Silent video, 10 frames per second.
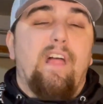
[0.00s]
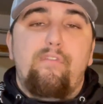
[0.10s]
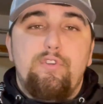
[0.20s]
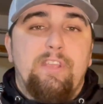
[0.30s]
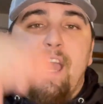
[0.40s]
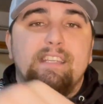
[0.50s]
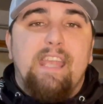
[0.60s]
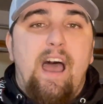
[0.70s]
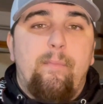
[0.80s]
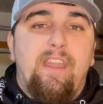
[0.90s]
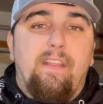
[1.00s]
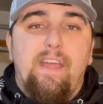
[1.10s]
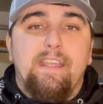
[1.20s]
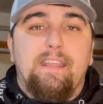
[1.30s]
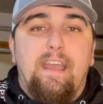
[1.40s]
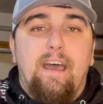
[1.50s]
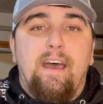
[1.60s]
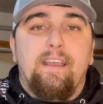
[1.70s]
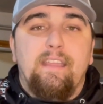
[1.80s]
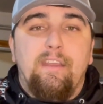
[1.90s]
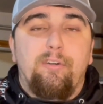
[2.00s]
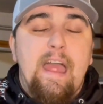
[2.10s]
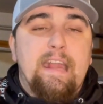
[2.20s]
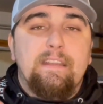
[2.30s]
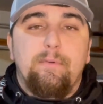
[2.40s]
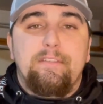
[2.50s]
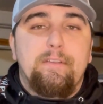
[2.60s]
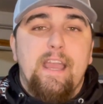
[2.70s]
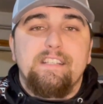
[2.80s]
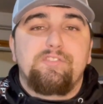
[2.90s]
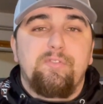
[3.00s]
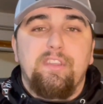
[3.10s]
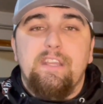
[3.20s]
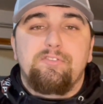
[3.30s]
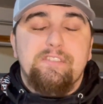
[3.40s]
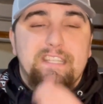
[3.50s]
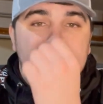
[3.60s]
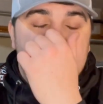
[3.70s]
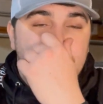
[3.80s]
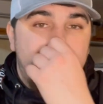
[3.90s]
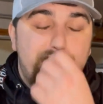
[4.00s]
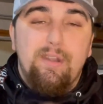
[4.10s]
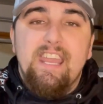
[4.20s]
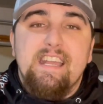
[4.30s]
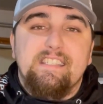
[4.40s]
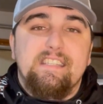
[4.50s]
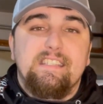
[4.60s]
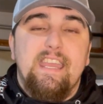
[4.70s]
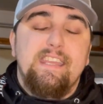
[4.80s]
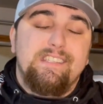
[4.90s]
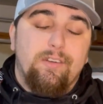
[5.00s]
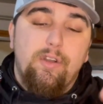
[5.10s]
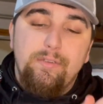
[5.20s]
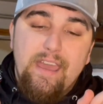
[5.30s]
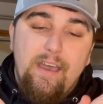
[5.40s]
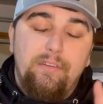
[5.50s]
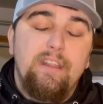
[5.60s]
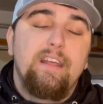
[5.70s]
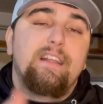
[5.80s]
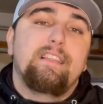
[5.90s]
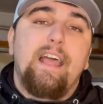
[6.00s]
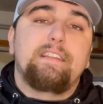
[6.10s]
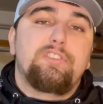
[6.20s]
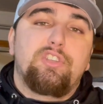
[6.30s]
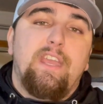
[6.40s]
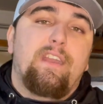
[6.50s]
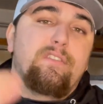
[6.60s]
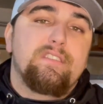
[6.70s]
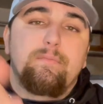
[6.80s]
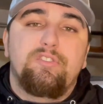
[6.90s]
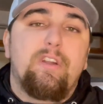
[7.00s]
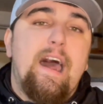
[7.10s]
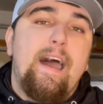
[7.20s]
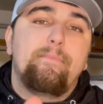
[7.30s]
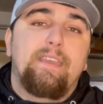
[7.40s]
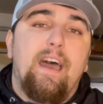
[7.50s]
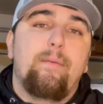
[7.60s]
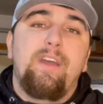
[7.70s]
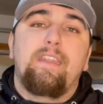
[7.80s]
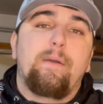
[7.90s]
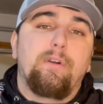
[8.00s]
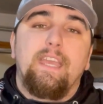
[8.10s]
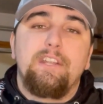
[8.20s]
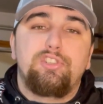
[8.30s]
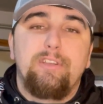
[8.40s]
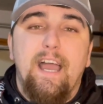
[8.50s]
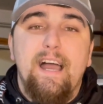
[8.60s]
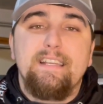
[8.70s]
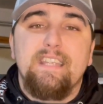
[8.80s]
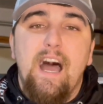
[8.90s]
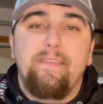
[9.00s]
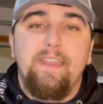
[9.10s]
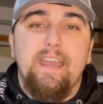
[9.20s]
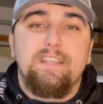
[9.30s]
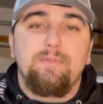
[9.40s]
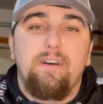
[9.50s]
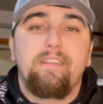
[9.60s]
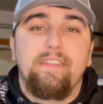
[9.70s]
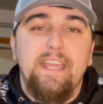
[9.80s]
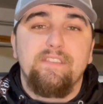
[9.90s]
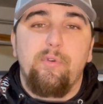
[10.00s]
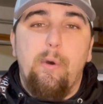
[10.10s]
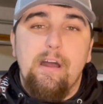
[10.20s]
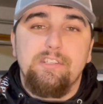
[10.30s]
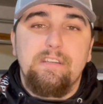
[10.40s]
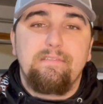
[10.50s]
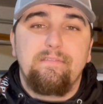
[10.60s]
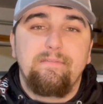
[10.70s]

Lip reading: love when you guys comment. I like interacting with you guys. It's really interesting to see what everybody has to say. So go down, like the channel, subscribe, comment, and I will catch you guys on the next one. Thanks for watching.